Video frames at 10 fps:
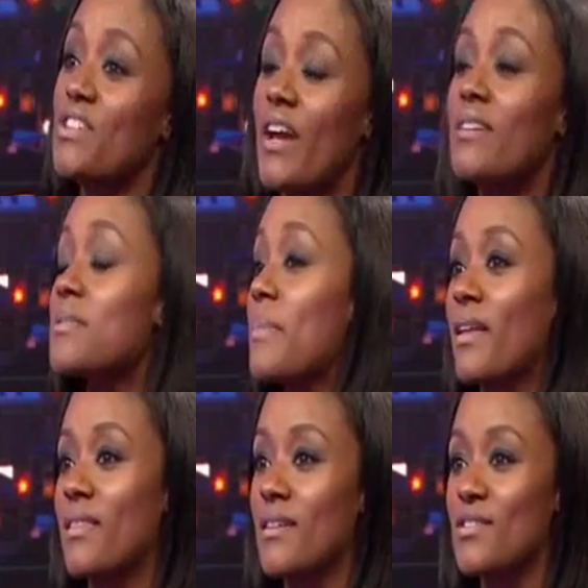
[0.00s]
channels
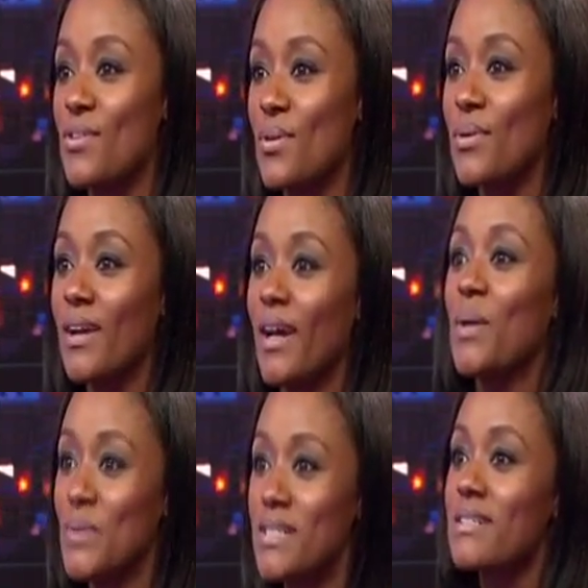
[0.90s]
back then, so
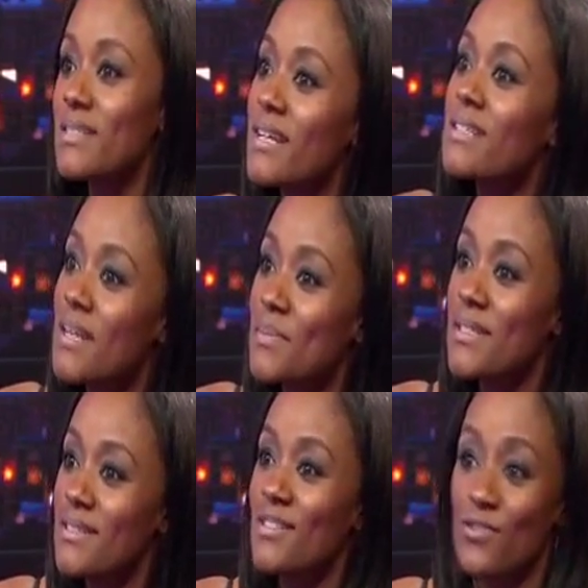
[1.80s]
it was just
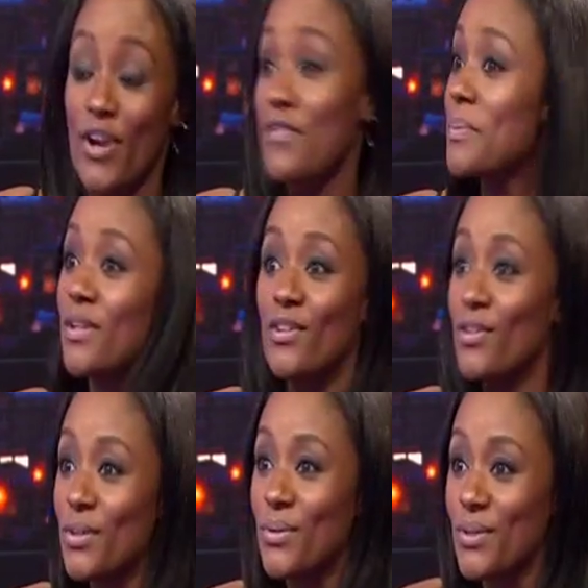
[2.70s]
SABC, so everybody
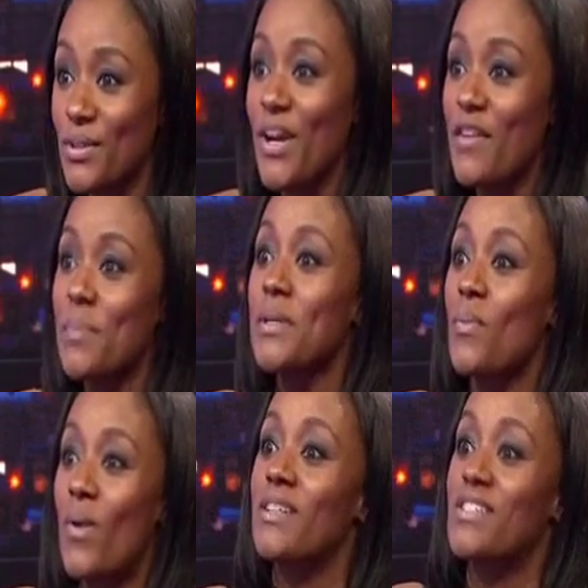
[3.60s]
knew you. You know, everybody
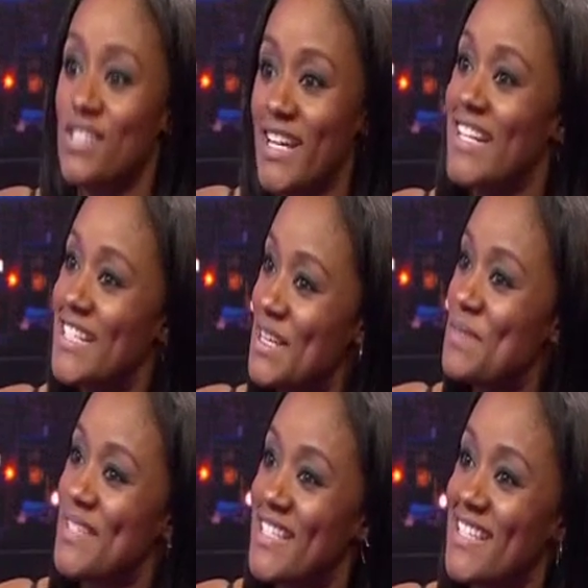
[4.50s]
watched
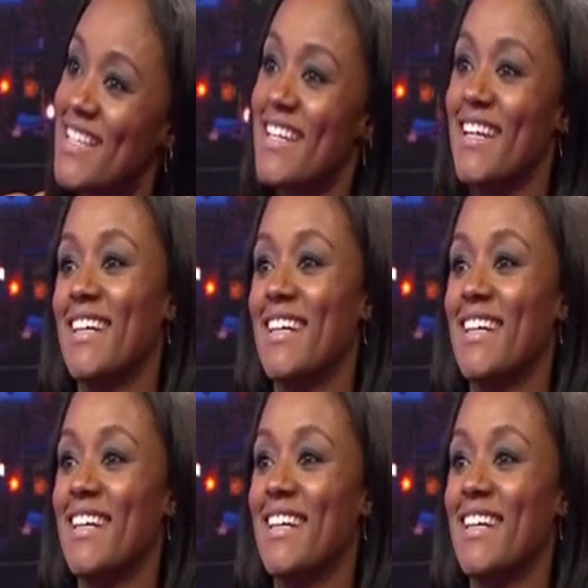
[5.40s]
SABC.